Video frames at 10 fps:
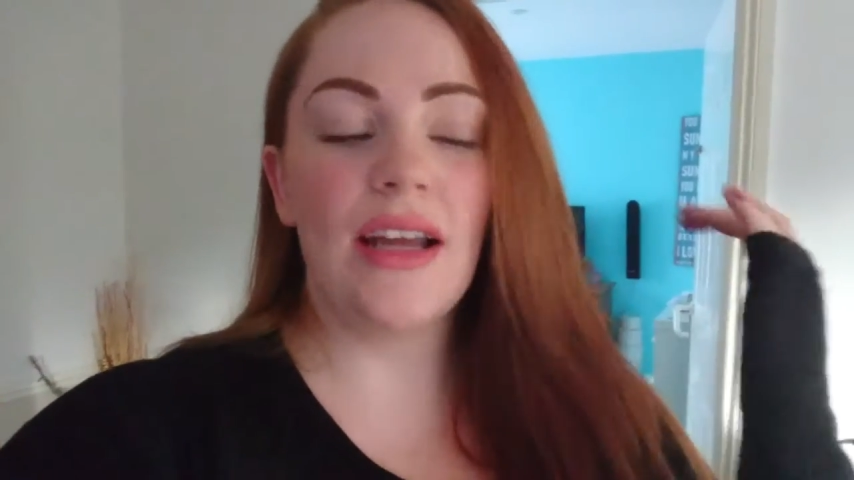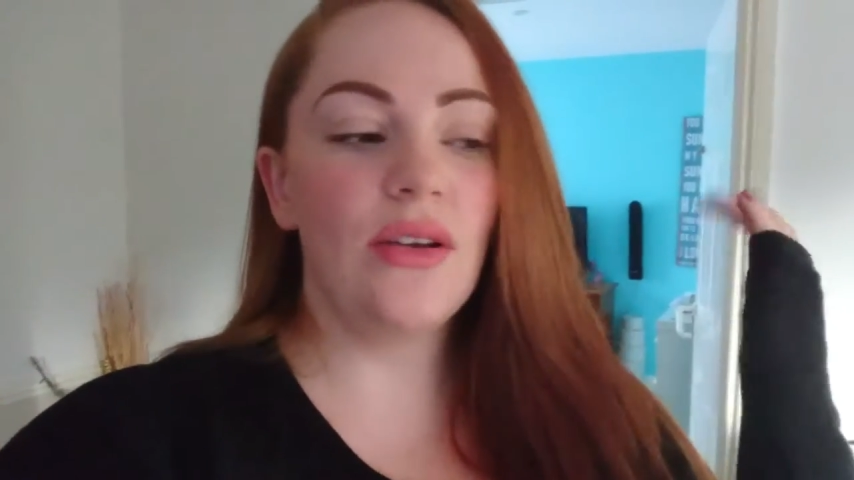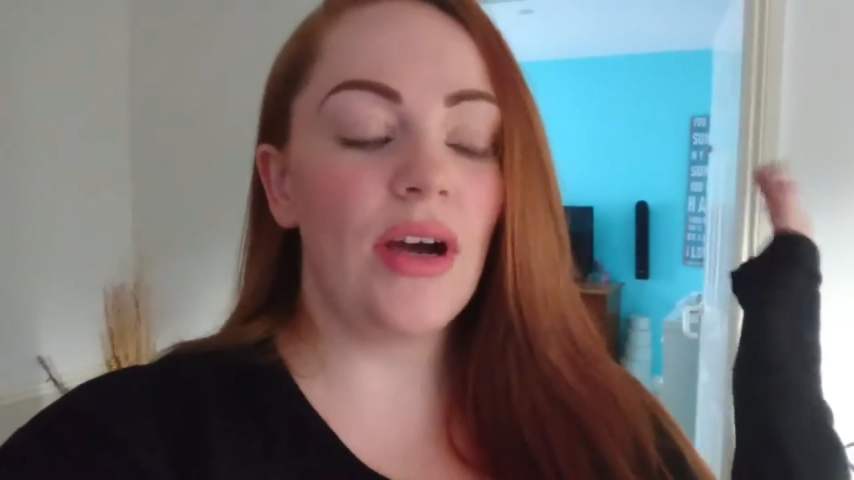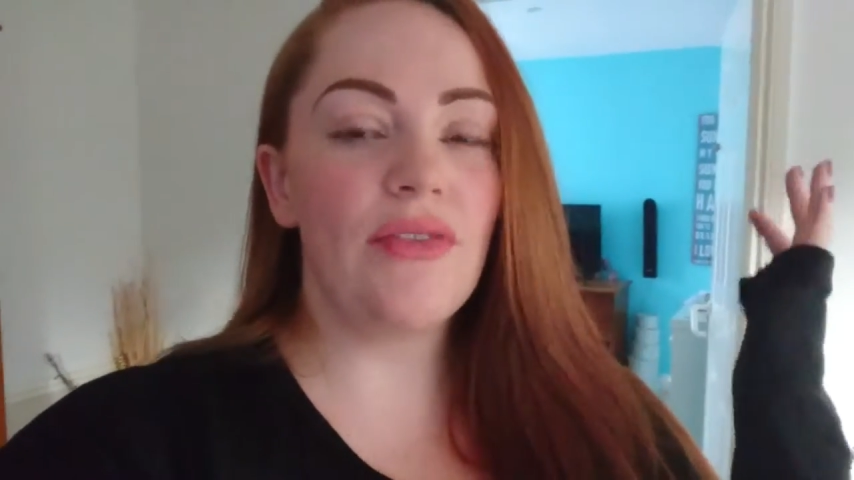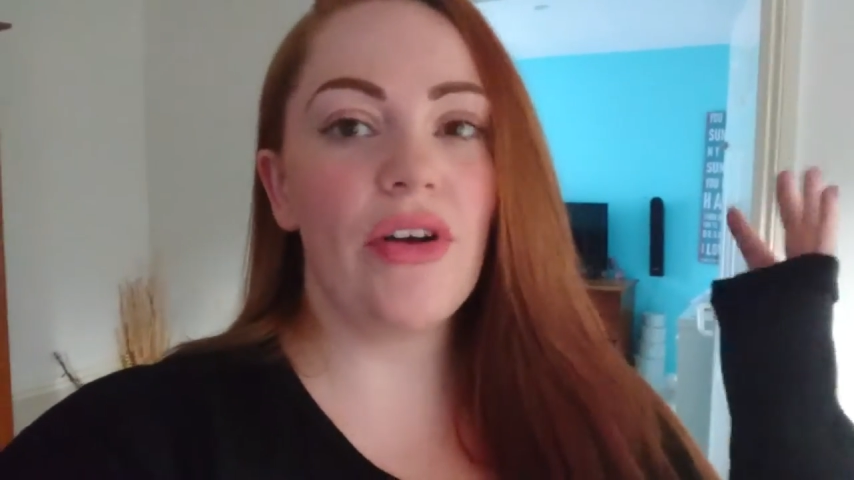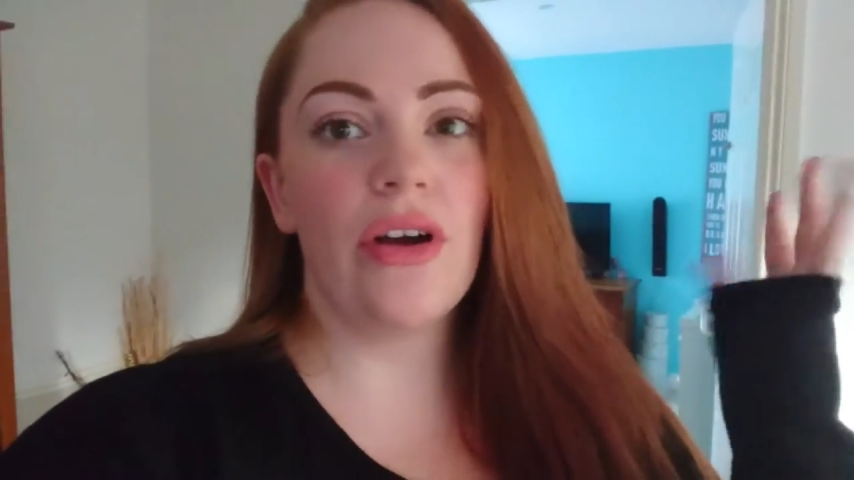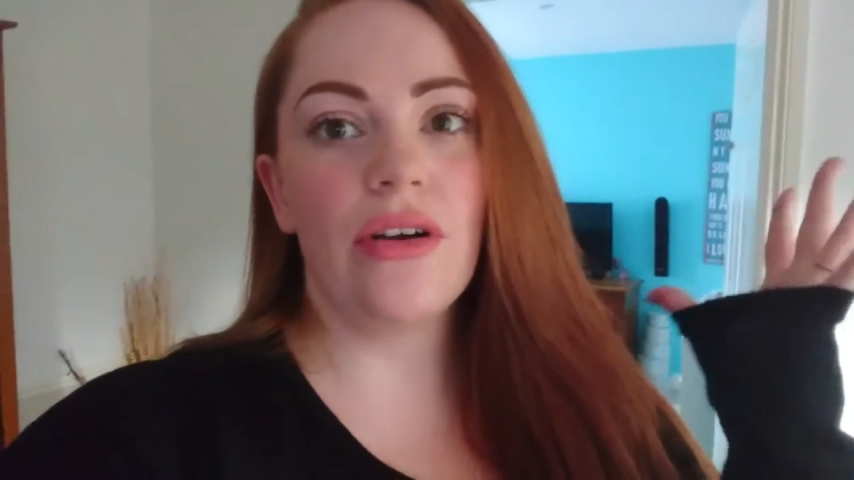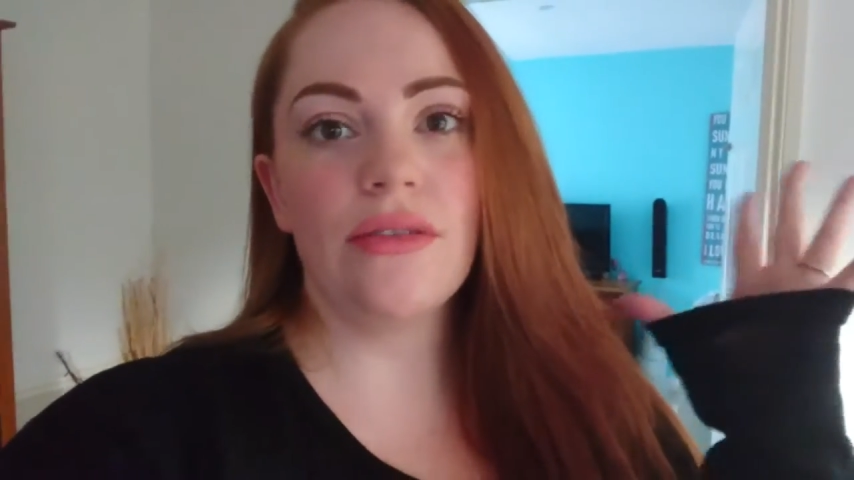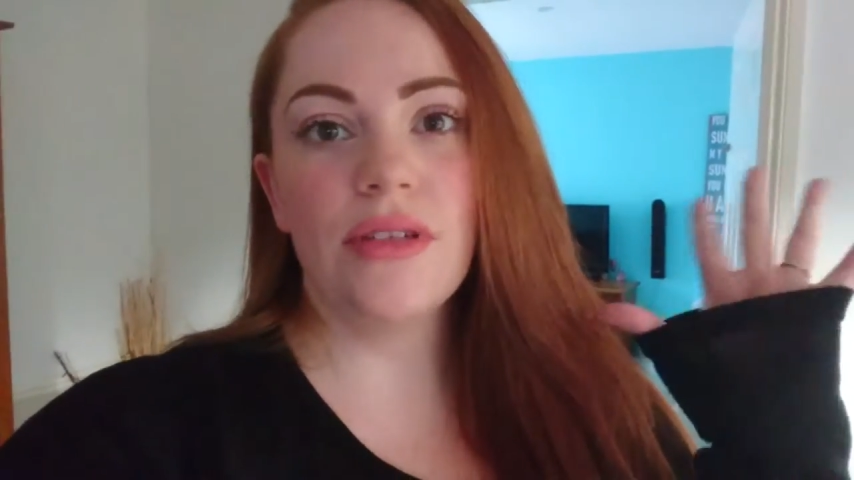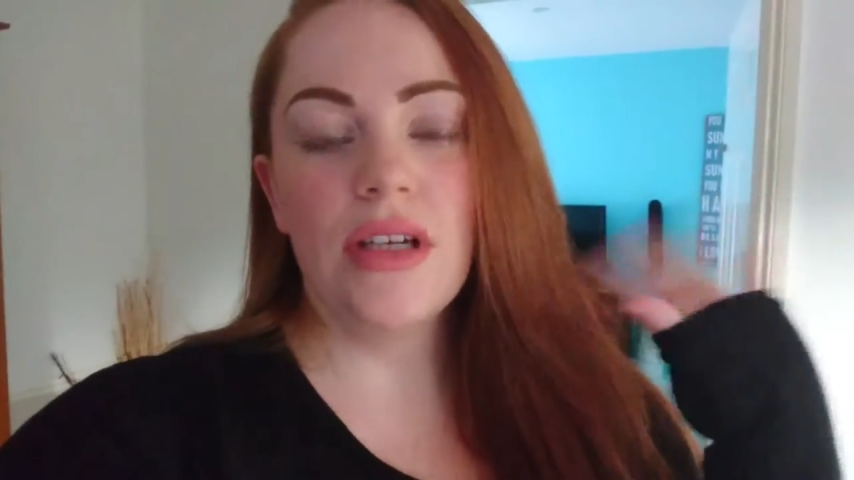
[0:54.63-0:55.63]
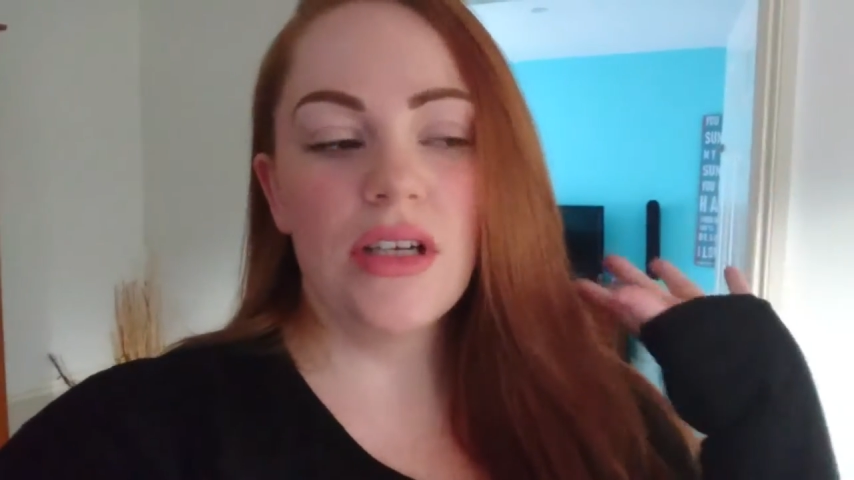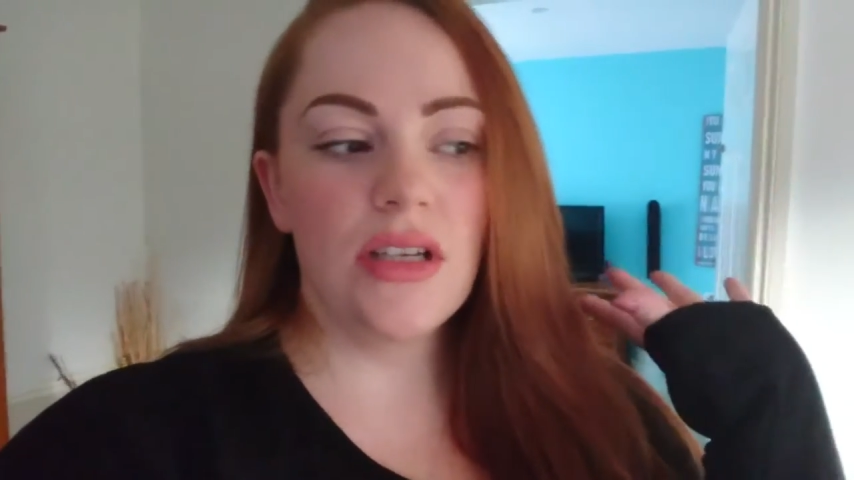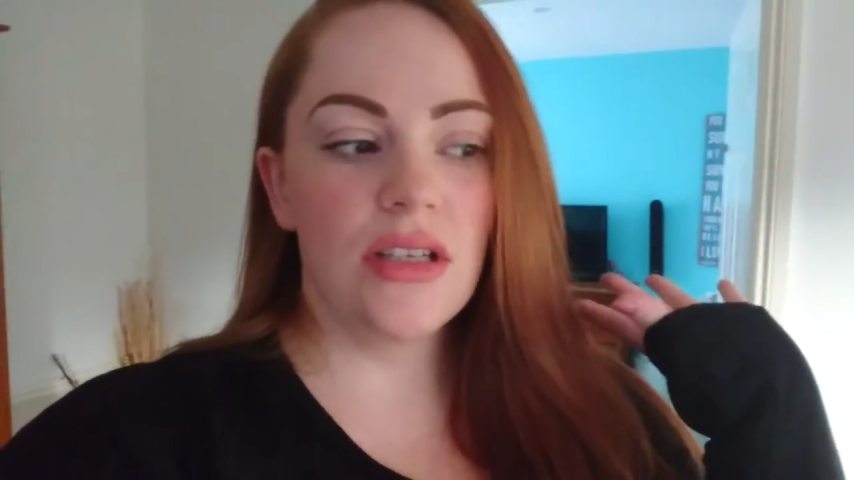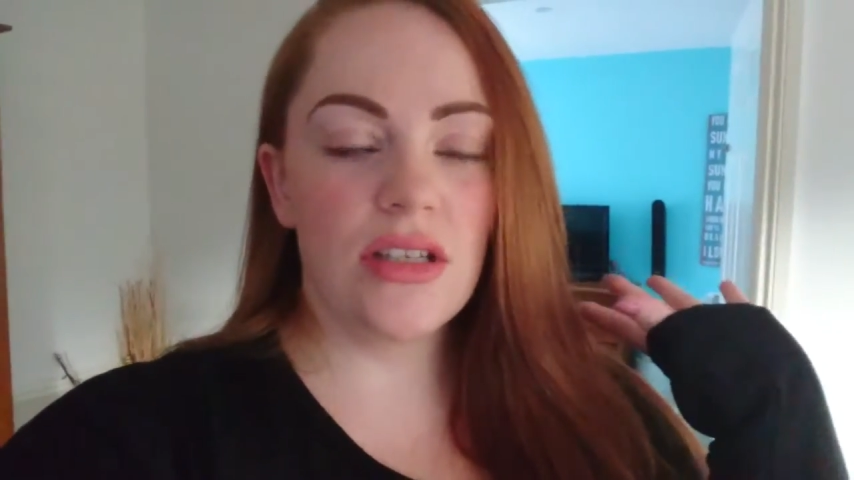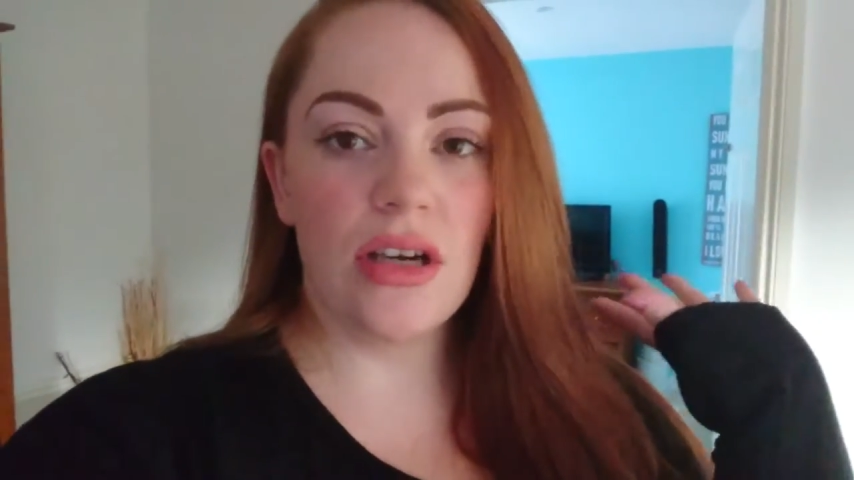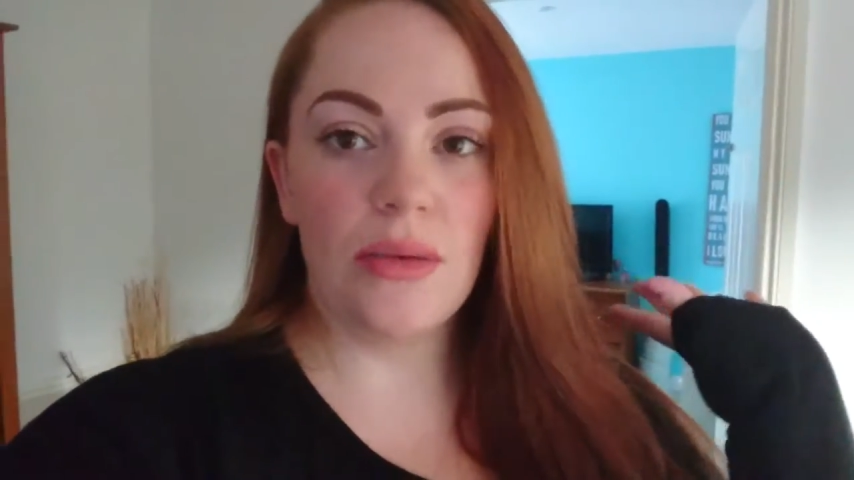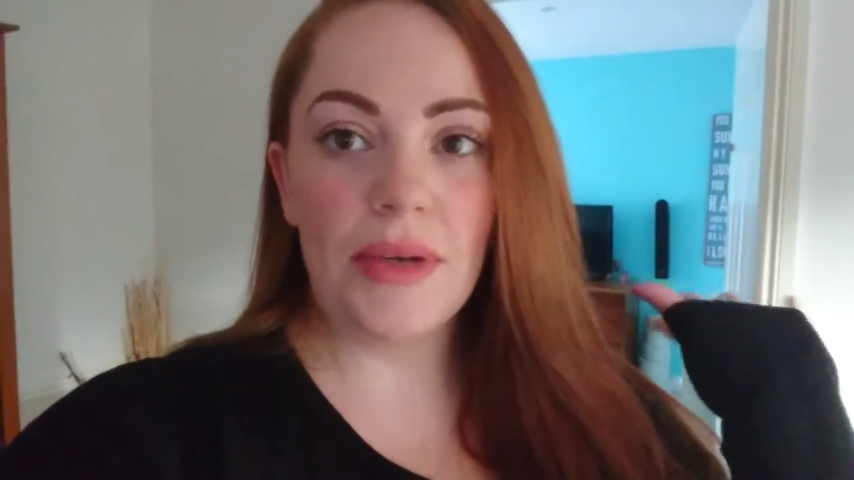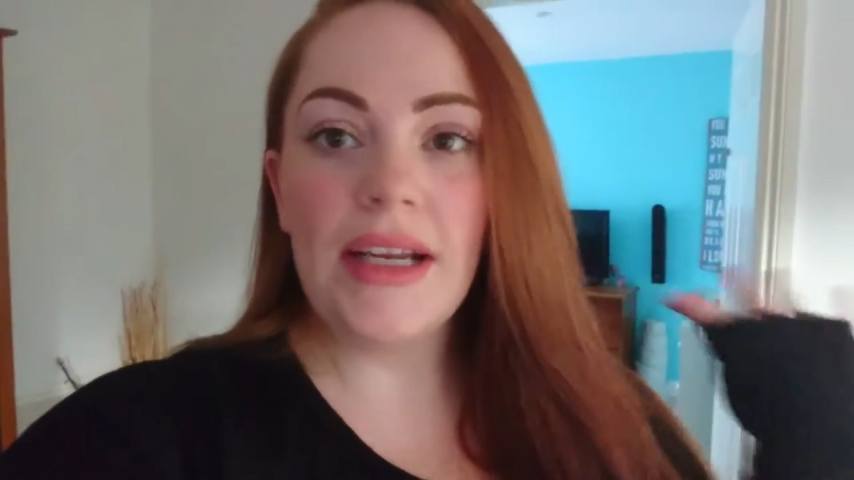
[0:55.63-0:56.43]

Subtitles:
I know I've got some